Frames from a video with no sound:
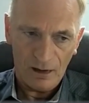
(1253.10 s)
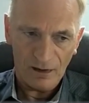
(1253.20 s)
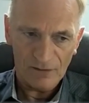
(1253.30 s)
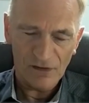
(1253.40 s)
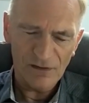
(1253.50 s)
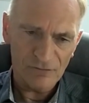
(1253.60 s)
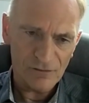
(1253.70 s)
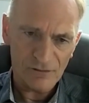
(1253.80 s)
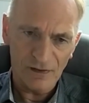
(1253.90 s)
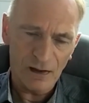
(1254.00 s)
I had done
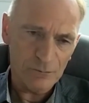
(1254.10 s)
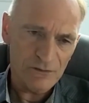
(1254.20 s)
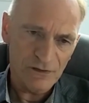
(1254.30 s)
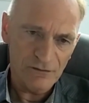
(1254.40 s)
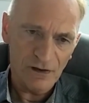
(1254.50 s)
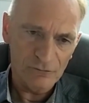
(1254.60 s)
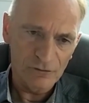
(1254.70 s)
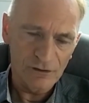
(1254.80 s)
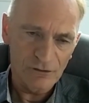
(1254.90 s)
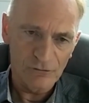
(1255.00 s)
everything at Aberdeen that I
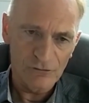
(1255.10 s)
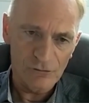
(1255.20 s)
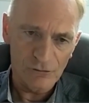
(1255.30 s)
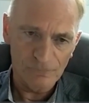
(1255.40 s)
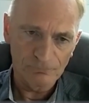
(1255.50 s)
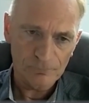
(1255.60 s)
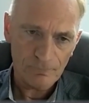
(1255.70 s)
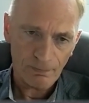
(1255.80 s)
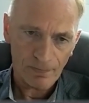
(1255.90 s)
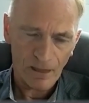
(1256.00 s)
really could do.
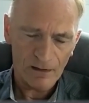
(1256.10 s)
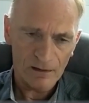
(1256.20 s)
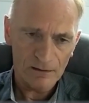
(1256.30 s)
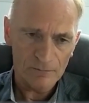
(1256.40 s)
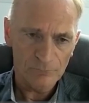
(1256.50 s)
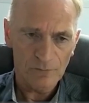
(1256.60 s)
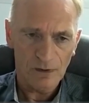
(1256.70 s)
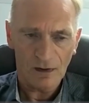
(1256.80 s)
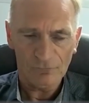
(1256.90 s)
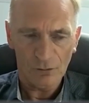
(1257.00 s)

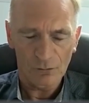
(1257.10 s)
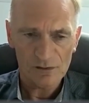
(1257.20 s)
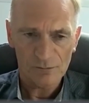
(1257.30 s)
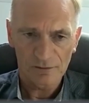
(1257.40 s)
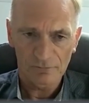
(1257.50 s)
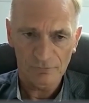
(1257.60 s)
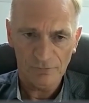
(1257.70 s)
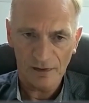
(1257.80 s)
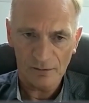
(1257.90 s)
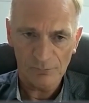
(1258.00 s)
I've always been
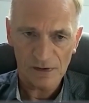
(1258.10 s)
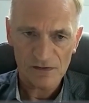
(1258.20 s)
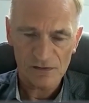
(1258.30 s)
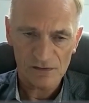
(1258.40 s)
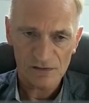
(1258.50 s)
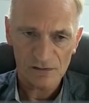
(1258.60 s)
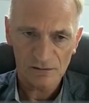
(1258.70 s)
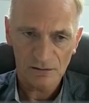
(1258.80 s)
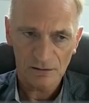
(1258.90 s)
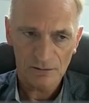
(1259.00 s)
very ambitious.
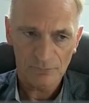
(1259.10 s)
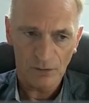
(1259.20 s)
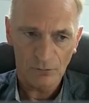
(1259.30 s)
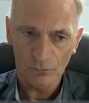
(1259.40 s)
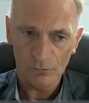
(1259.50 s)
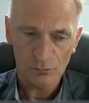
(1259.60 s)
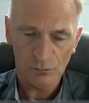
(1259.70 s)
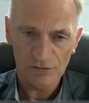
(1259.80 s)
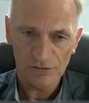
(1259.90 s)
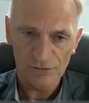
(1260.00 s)
I always
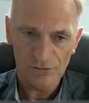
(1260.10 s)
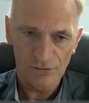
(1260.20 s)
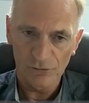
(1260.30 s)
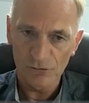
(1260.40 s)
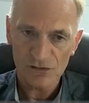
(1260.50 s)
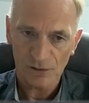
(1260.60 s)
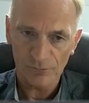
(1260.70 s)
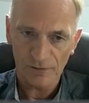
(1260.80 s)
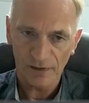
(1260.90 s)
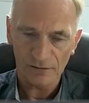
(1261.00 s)
wanted to do
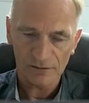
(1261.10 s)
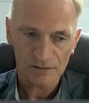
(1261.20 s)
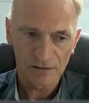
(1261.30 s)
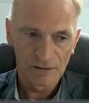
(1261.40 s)
something else.